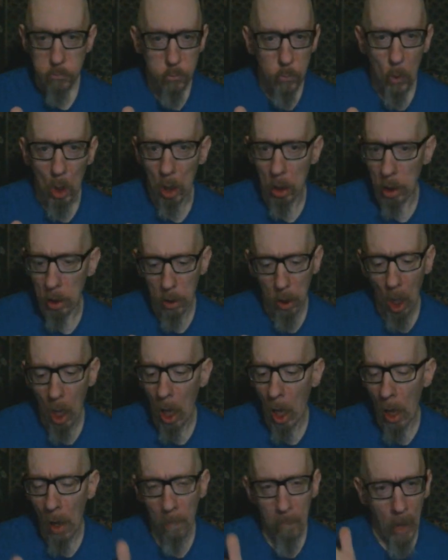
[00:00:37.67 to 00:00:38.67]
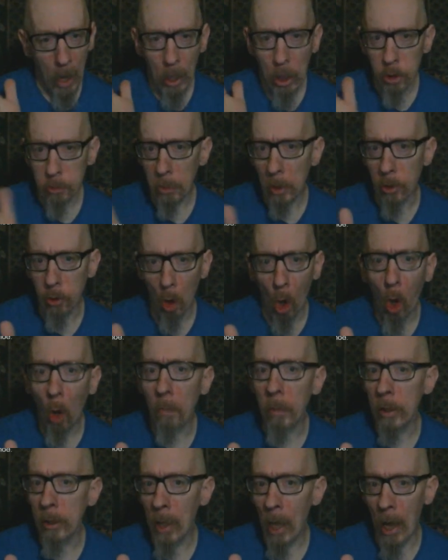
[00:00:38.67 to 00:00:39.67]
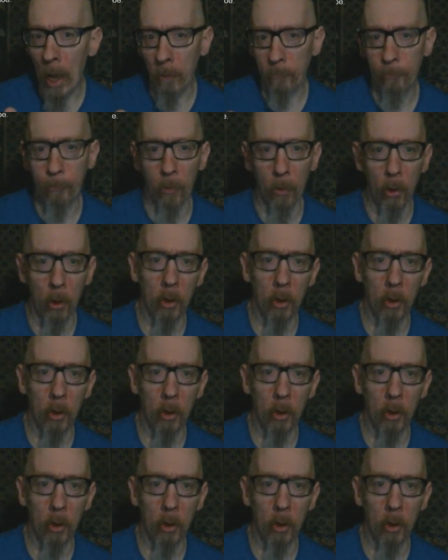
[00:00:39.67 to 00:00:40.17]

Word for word: uh, management told me that for